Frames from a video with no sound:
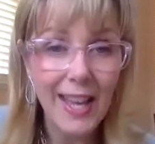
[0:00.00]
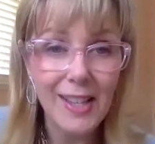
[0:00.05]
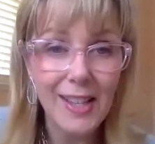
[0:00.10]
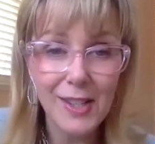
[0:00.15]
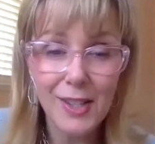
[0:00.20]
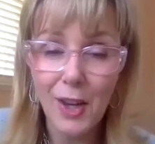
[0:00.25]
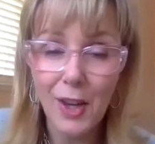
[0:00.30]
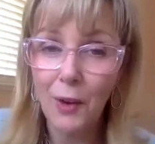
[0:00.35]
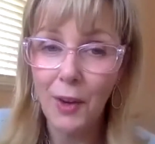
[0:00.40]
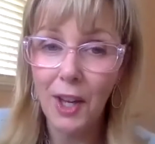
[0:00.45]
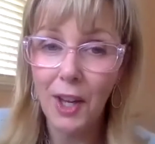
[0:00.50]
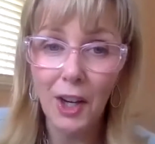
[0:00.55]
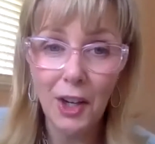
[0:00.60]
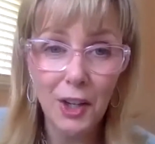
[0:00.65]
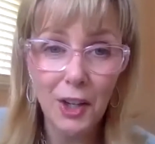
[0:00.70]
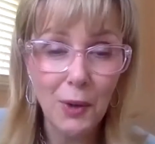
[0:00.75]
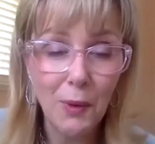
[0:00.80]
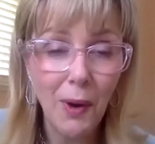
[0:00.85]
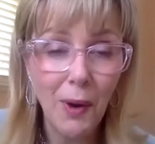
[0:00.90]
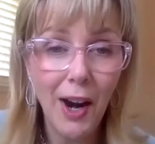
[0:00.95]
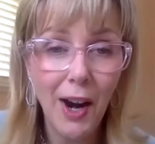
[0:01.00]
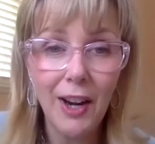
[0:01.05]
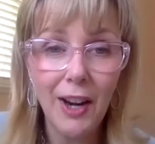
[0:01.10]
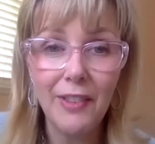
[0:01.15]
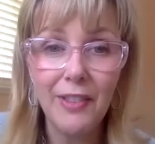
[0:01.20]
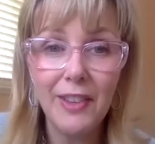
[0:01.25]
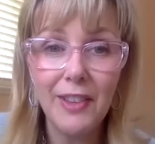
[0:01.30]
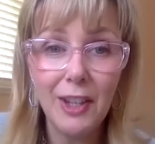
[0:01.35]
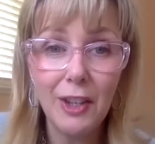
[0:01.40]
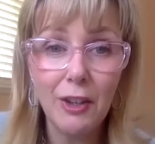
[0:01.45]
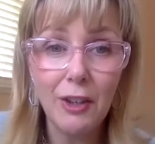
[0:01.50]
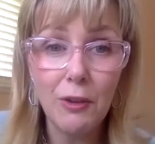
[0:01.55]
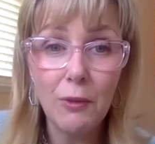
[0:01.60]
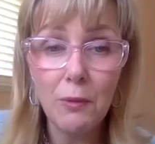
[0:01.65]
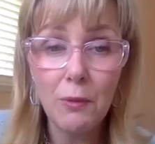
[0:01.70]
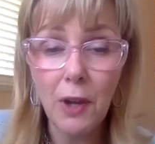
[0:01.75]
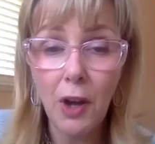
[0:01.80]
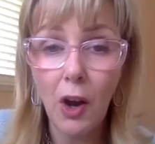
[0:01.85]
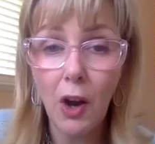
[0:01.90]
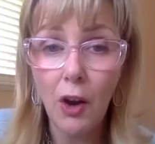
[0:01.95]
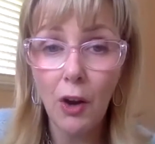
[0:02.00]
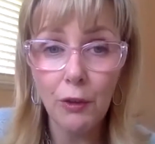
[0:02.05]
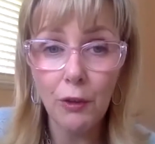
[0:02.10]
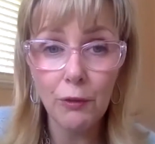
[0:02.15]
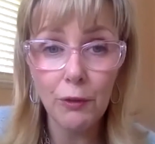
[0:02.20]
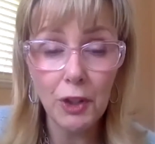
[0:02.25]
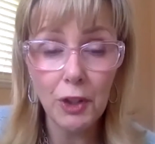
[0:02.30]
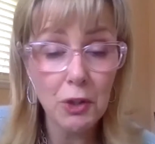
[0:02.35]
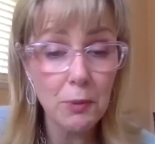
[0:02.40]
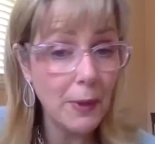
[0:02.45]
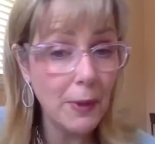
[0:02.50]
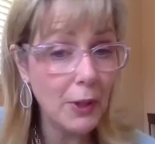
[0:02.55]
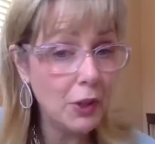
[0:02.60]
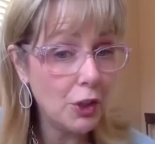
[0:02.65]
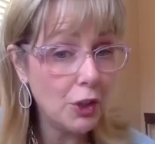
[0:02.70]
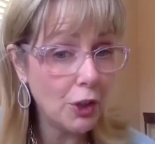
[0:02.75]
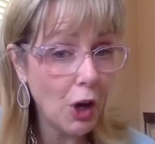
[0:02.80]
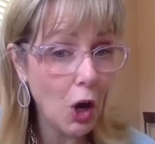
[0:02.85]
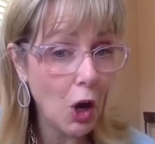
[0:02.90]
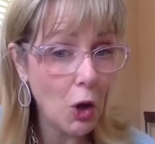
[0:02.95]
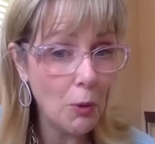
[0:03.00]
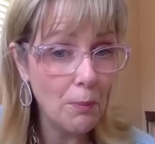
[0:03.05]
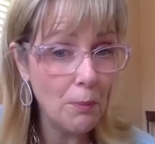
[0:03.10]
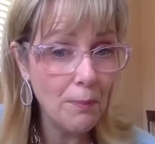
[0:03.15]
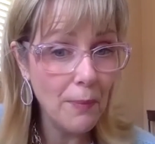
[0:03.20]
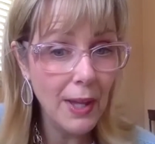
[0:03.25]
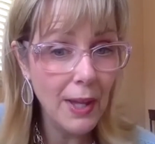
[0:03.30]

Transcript: so here you are. You call Richmond your home.